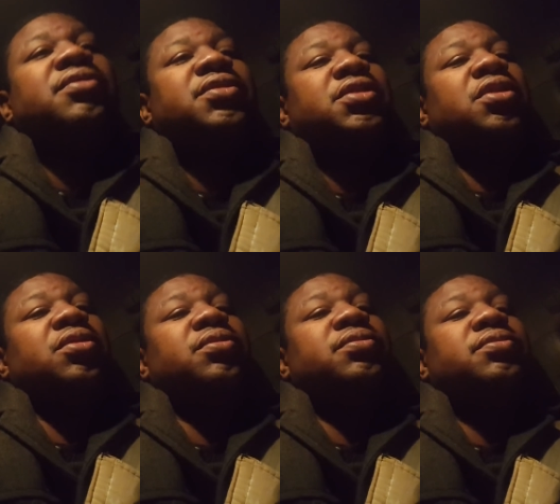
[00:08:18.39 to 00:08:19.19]

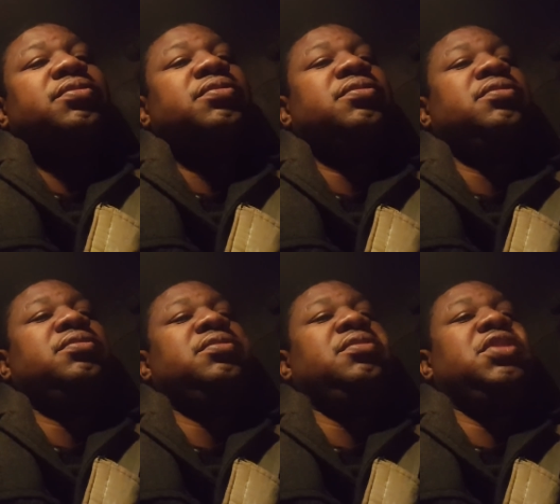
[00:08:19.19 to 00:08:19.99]
So
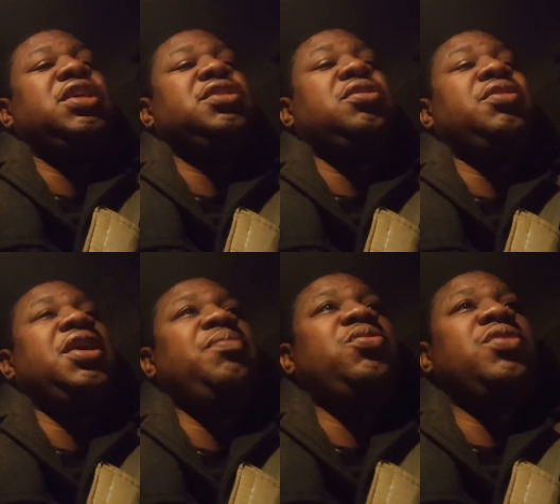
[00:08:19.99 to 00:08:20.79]
that's all
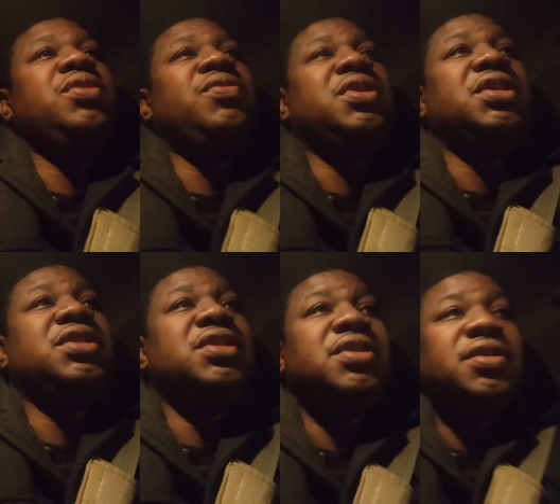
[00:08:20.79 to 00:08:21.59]
that point was.